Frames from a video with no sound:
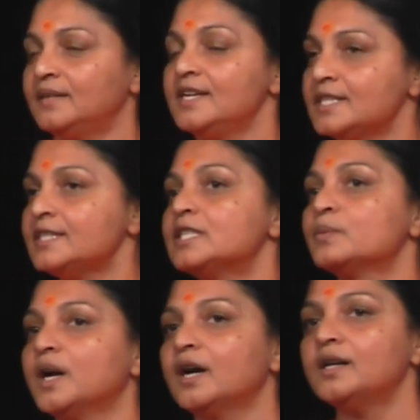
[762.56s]
In this
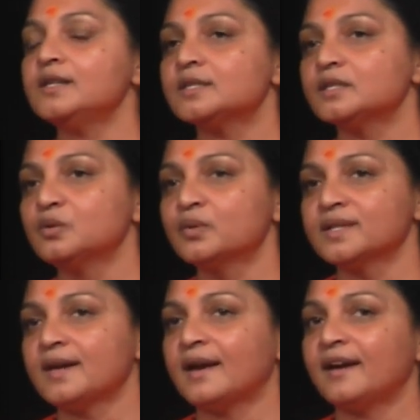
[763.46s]
world, you
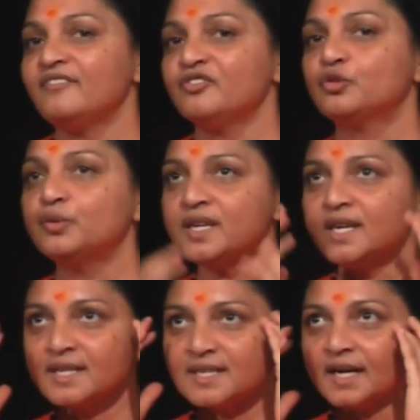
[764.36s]
can have
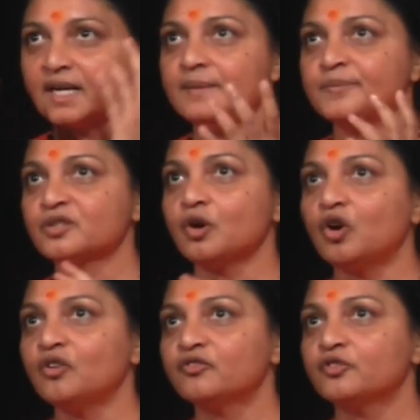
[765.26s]
three types
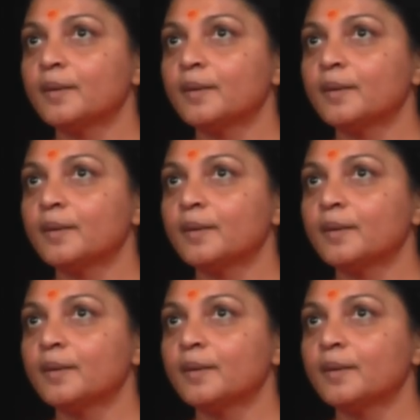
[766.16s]
of